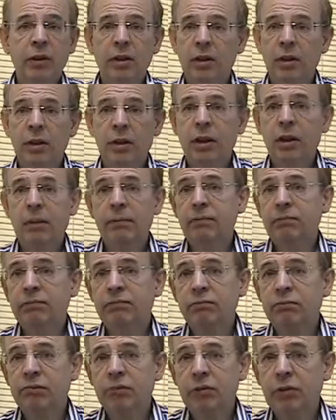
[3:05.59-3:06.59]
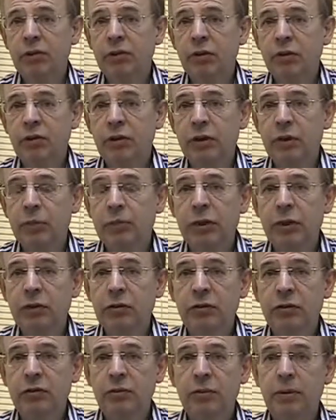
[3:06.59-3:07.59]
Again, not very
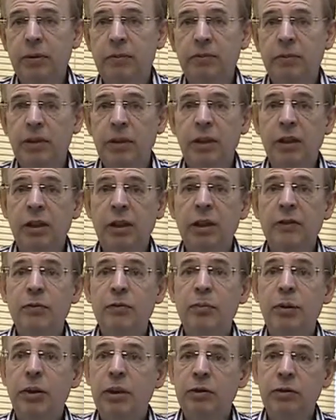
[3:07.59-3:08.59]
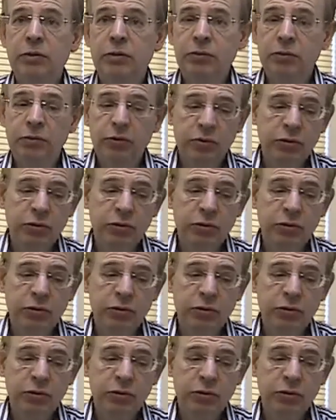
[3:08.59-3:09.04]
expensive, perhaps £11 from Tool